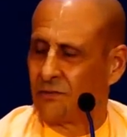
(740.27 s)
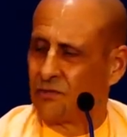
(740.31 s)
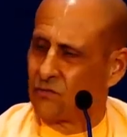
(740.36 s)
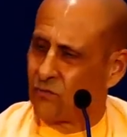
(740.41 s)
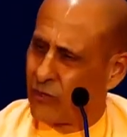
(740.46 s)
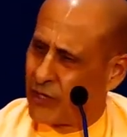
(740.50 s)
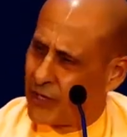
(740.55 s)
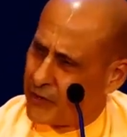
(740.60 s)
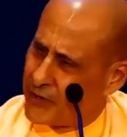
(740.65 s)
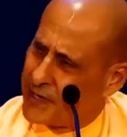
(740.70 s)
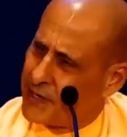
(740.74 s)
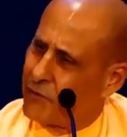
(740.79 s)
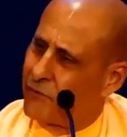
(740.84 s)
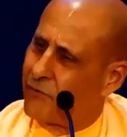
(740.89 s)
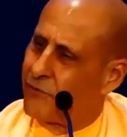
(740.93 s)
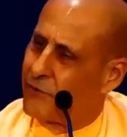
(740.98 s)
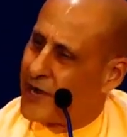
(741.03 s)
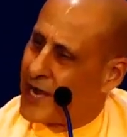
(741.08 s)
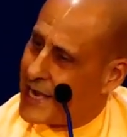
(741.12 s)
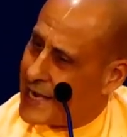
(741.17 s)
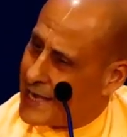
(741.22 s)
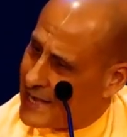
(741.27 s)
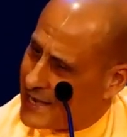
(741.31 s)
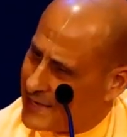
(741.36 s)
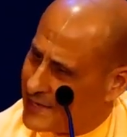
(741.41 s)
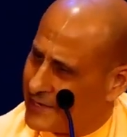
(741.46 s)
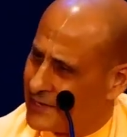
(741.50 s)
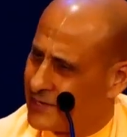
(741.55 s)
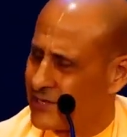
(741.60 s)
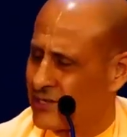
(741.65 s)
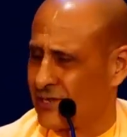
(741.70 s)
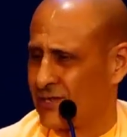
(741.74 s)
She was wearing
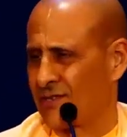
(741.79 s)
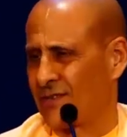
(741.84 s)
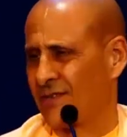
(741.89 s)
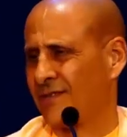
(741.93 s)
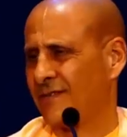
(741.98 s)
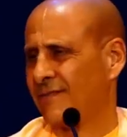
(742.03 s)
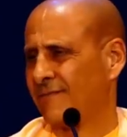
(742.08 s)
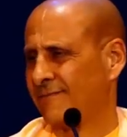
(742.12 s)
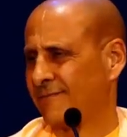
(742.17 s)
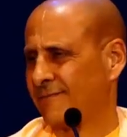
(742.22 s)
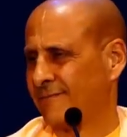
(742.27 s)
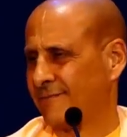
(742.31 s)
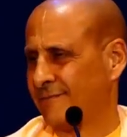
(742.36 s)
rags.